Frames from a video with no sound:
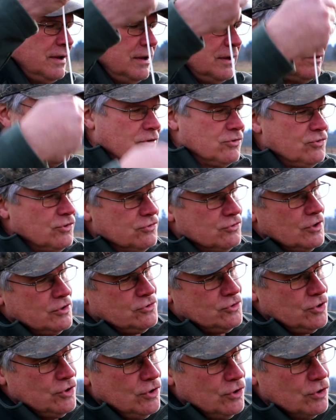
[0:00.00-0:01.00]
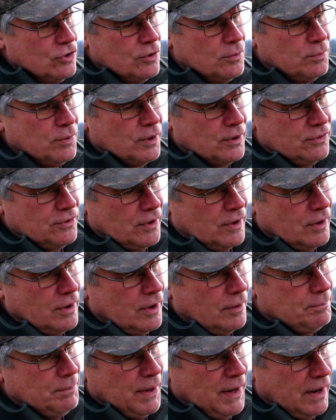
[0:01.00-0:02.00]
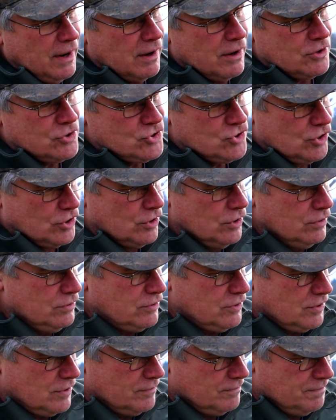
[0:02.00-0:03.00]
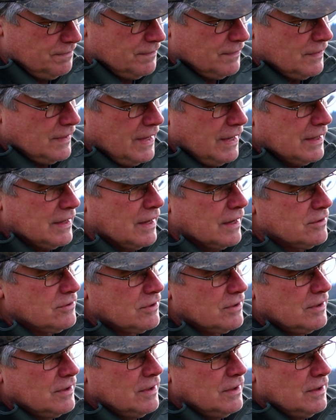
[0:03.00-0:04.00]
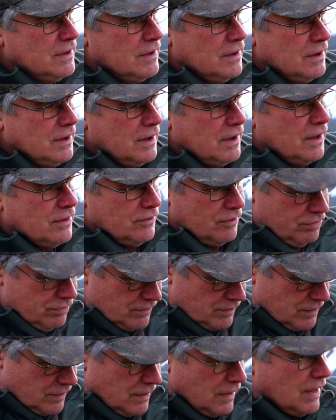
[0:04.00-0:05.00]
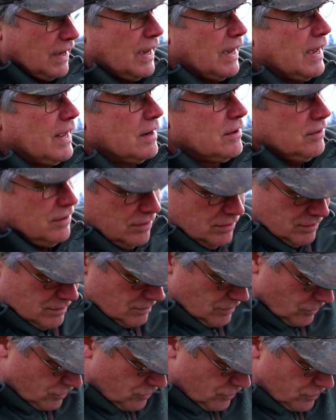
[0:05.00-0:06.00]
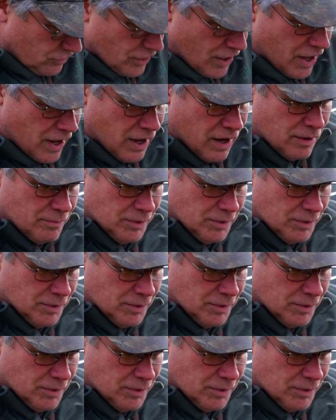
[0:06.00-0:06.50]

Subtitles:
This is a tube with a parachute in it, and this is hung